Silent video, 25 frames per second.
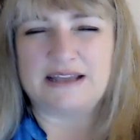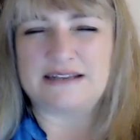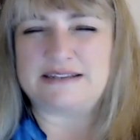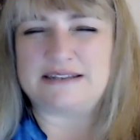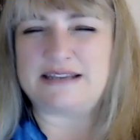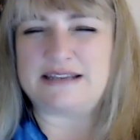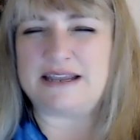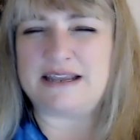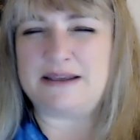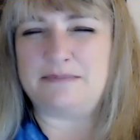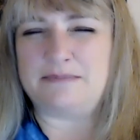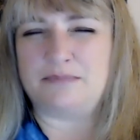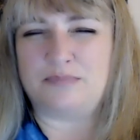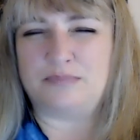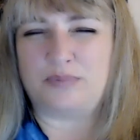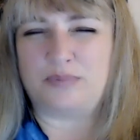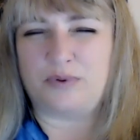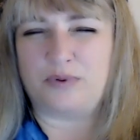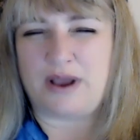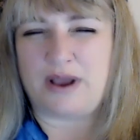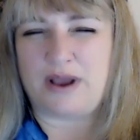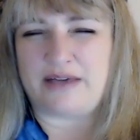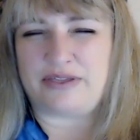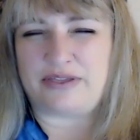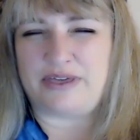deep
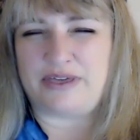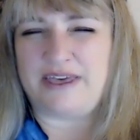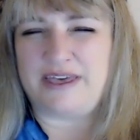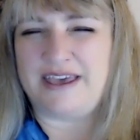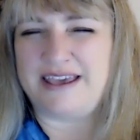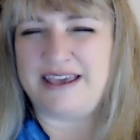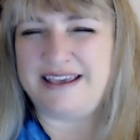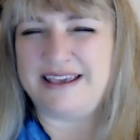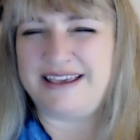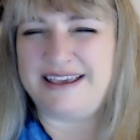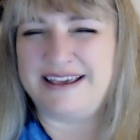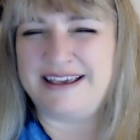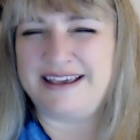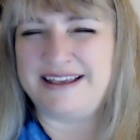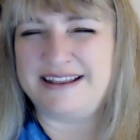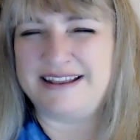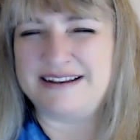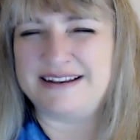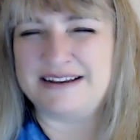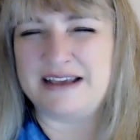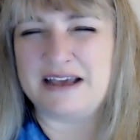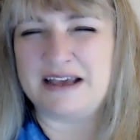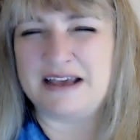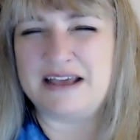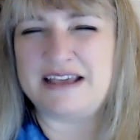breath
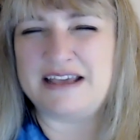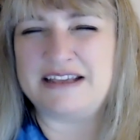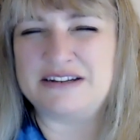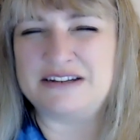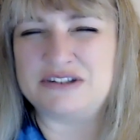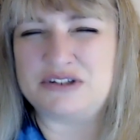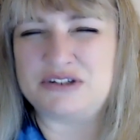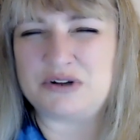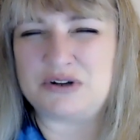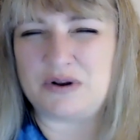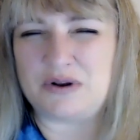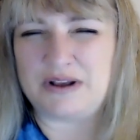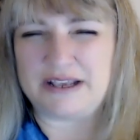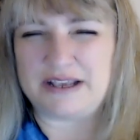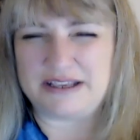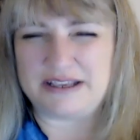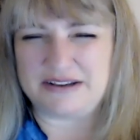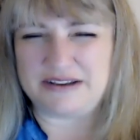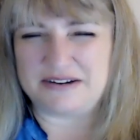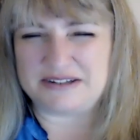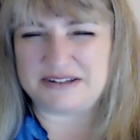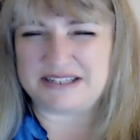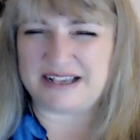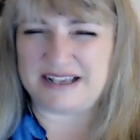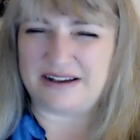in, enjoying
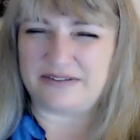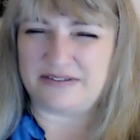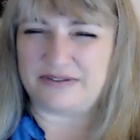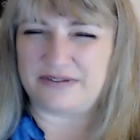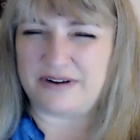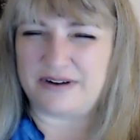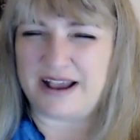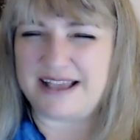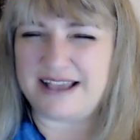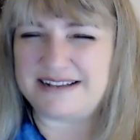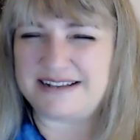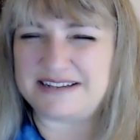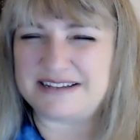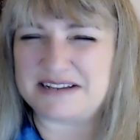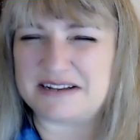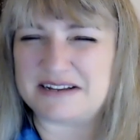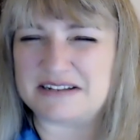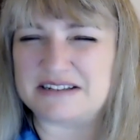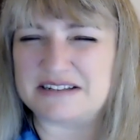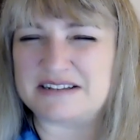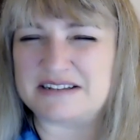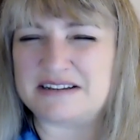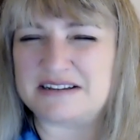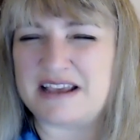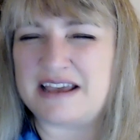yourself, right?
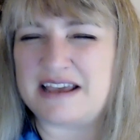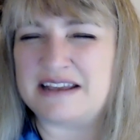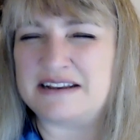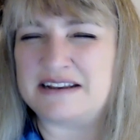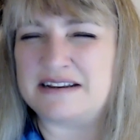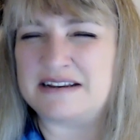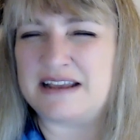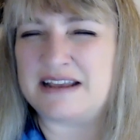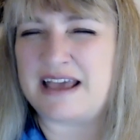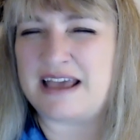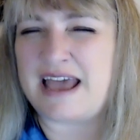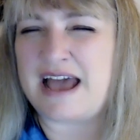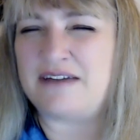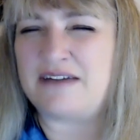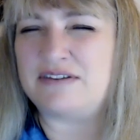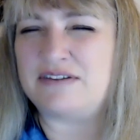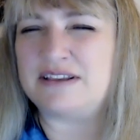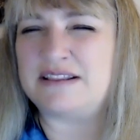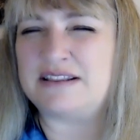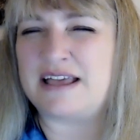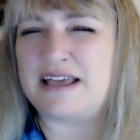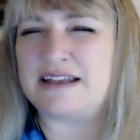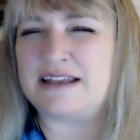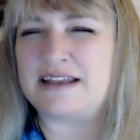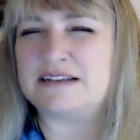And
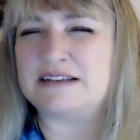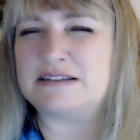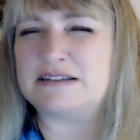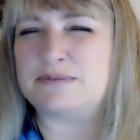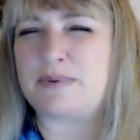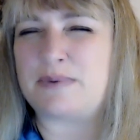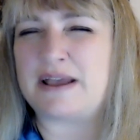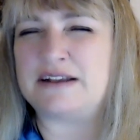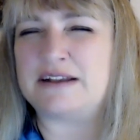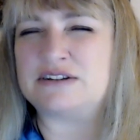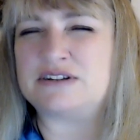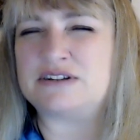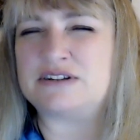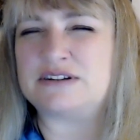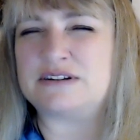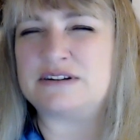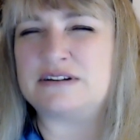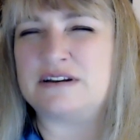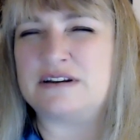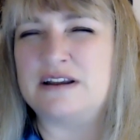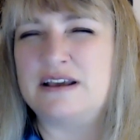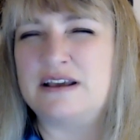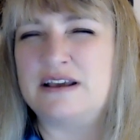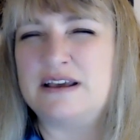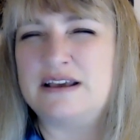having that
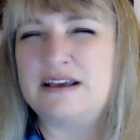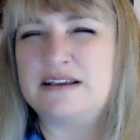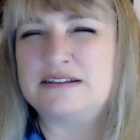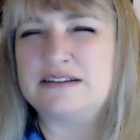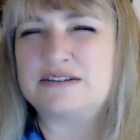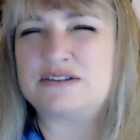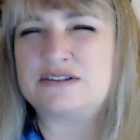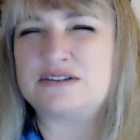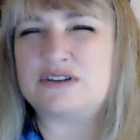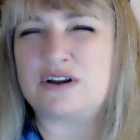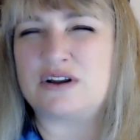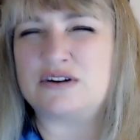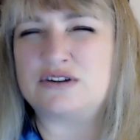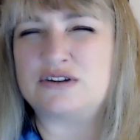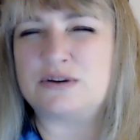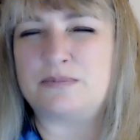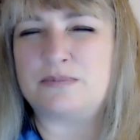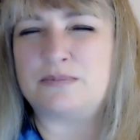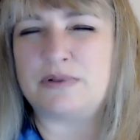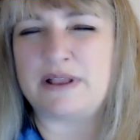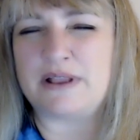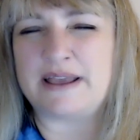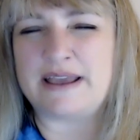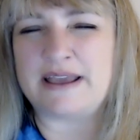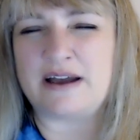expansion start to
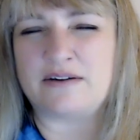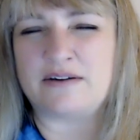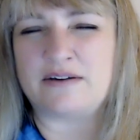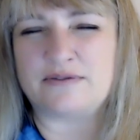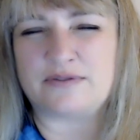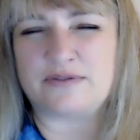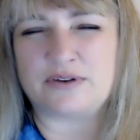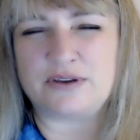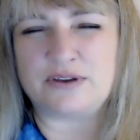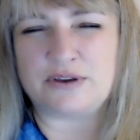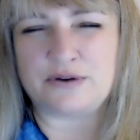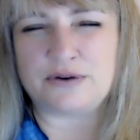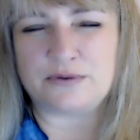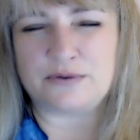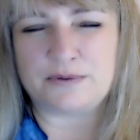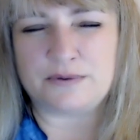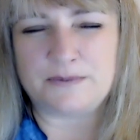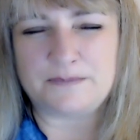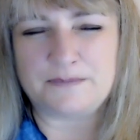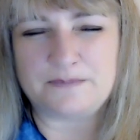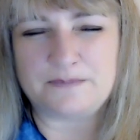play out for you.